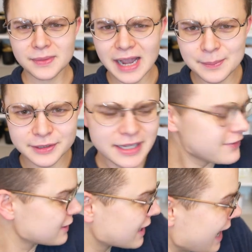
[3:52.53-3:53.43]
I
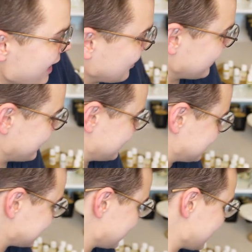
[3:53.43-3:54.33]
believe cacao
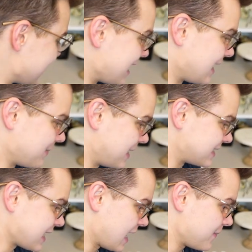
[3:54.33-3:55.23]
is um, a
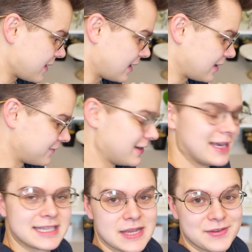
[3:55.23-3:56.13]
type of
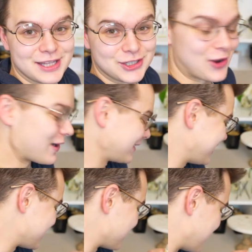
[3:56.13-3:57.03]
something that
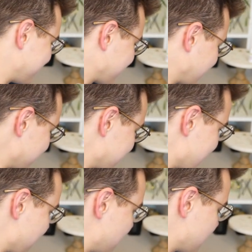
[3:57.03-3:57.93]
chocolate is made from, and
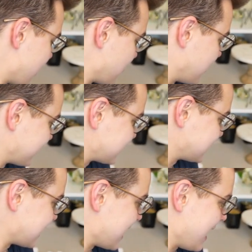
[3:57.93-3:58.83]
I, I want to
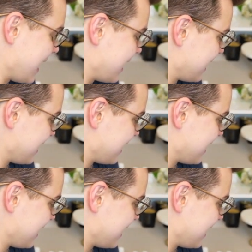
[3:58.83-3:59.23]
say